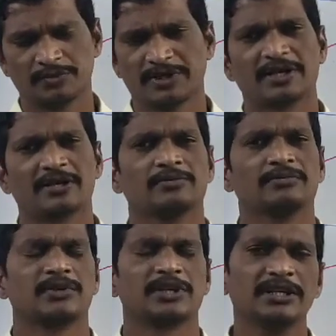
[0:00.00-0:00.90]
spectrum,
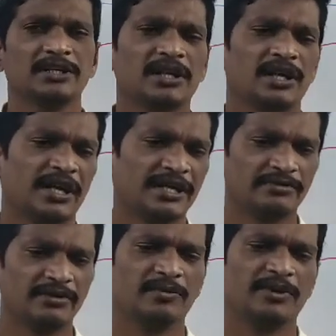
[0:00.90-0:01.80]
right, the
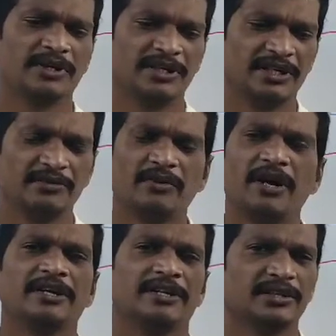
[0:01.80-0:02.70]
light will be
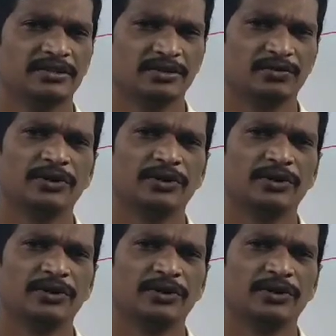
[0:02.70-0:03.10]
divided.